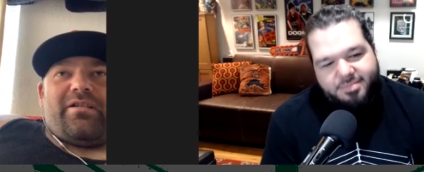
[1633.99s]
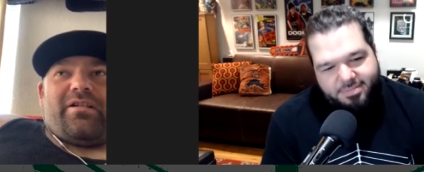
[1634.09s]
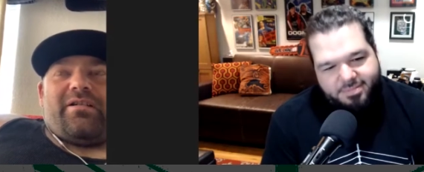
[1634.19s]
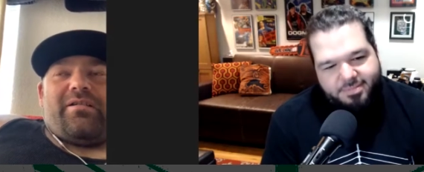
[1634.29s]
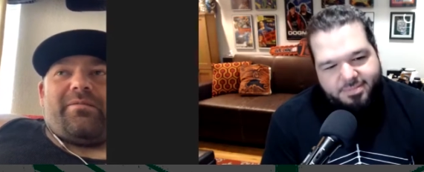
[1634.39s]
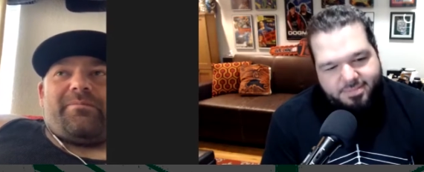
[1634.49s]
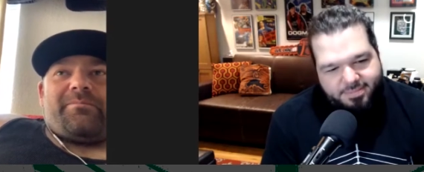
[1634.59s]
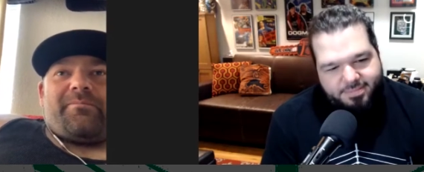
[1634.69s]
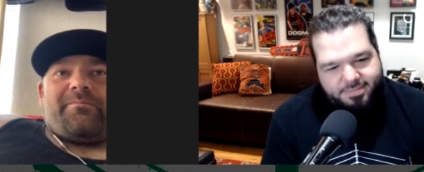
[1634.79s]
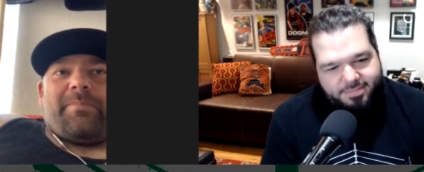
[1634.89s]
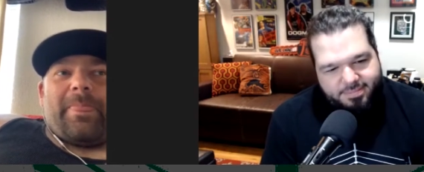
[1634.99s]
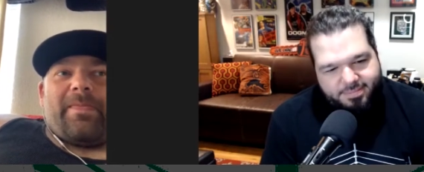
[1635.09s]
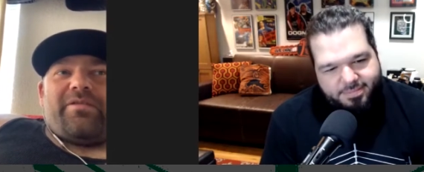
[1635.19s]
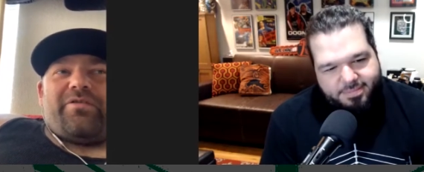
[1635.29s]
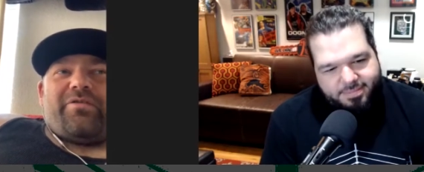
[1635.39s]
Speaker 1: um
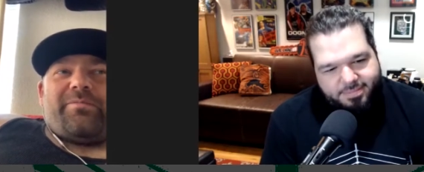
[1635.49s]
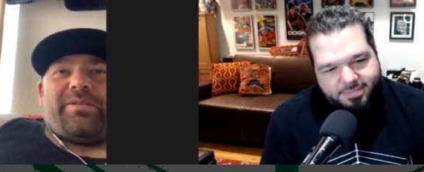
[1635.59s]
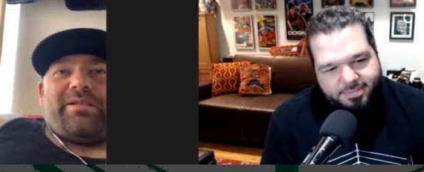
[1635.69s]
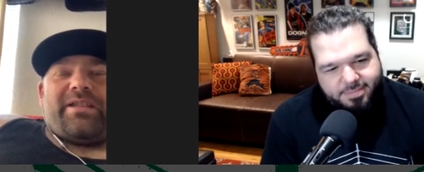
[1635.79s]
you know what I mean?